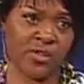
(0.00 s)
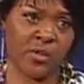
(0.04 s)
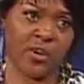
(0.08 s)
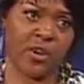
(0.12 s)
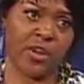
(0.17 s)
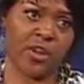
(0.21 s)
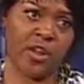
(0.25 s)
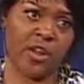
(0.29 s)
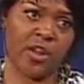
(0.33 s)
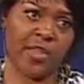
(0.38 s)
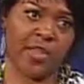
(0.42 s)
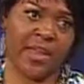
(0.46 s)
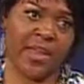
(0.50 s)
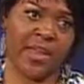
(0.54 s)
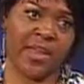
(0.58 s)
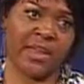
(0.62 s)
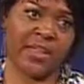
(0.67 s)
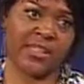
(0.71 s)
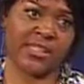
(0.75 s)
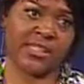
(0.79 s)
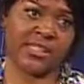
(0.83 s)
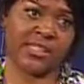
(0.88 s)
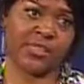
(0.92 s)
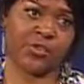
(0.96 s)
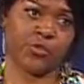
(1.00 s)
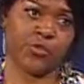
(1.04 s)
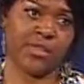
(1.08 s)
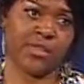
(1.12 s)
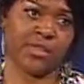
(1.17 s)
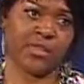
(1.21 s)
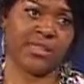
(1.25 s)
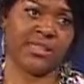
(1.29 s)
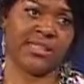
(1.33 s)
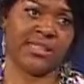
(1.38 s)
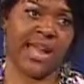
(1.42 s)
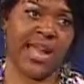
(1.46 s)
or is it
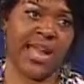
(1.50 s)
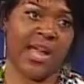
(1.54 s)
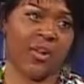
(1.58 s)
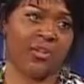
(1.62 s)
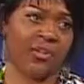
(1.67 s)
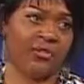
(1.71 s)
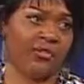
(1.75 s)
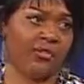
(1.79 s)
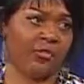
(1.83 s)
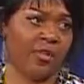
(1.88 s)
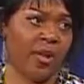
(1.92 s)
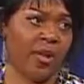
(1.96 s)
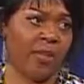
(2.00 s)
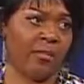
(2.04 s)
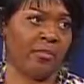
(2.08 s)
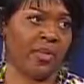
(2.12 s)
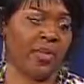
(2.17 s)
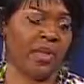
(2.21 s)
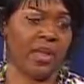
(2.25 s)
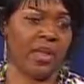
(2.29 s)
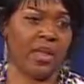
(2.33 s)
trickling down from